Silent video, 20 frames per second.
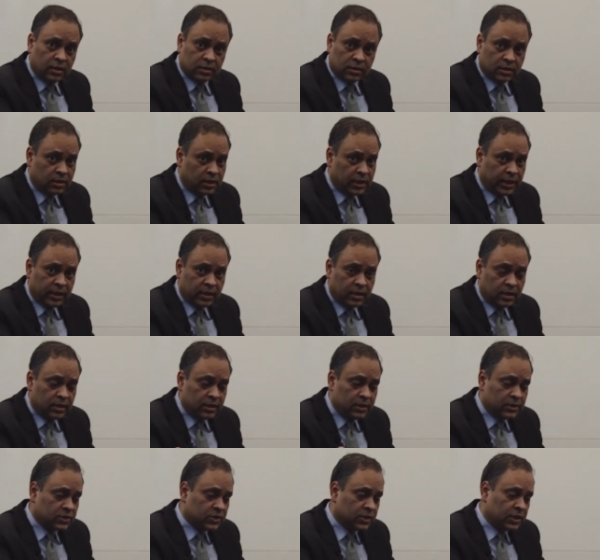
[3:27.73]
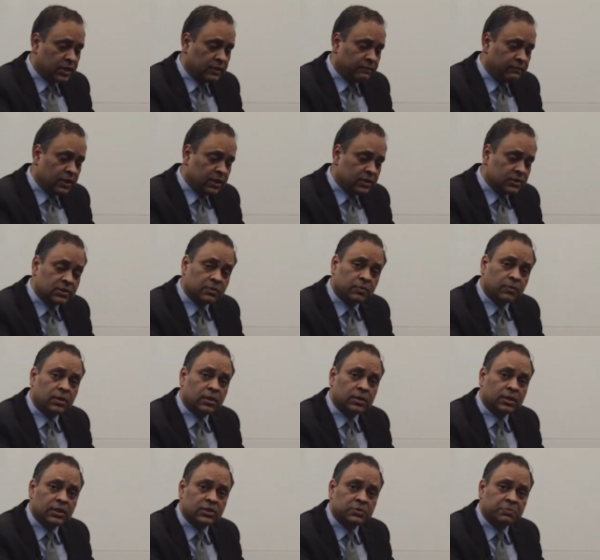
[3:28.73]
The third angle illustratively is the
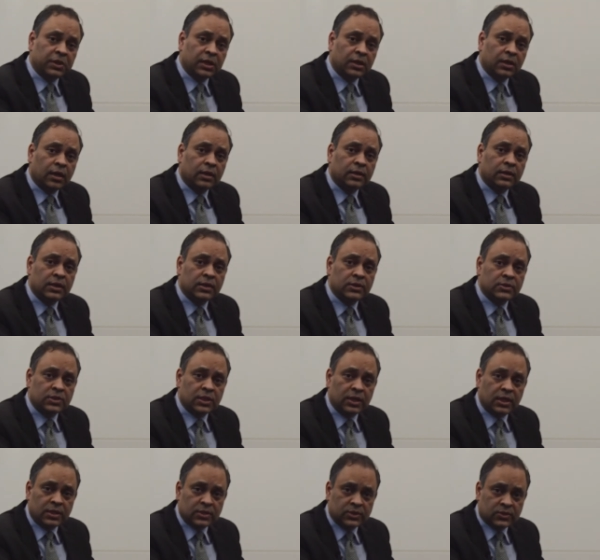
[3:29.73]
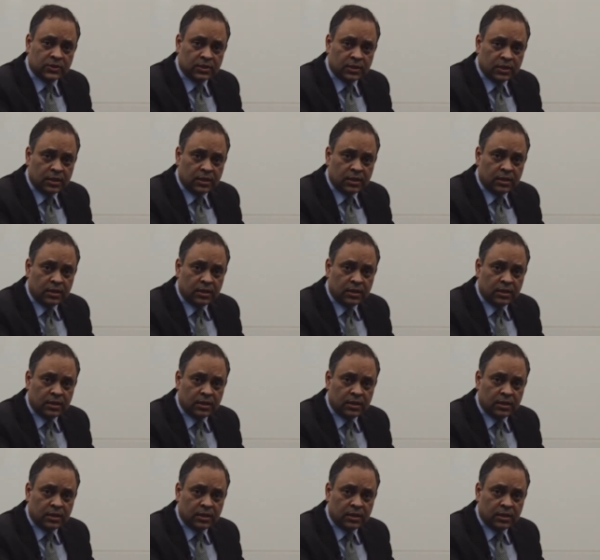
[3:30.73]
work that's being done these days